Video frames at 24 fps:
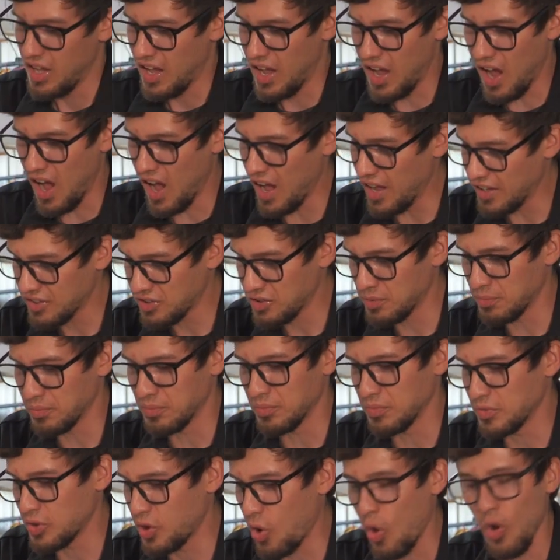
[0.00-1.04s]
Uh, some
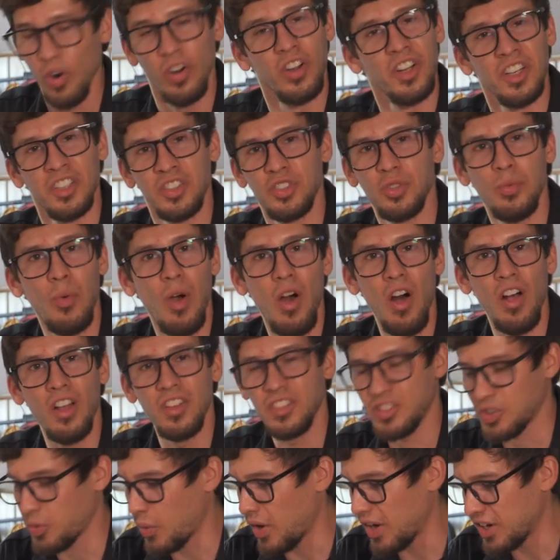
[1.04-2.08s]
quarter inch wall
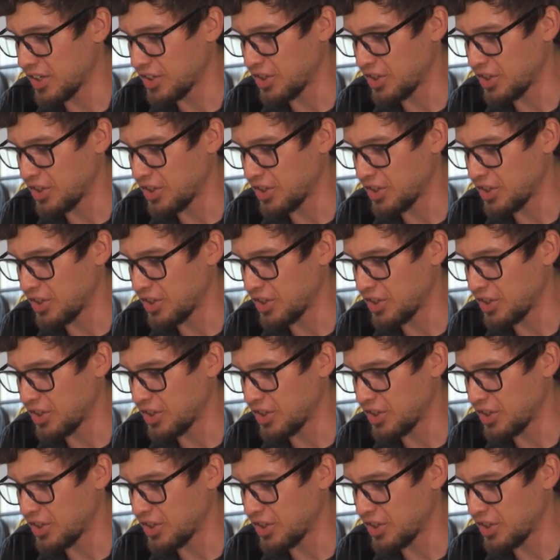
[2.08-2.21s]
square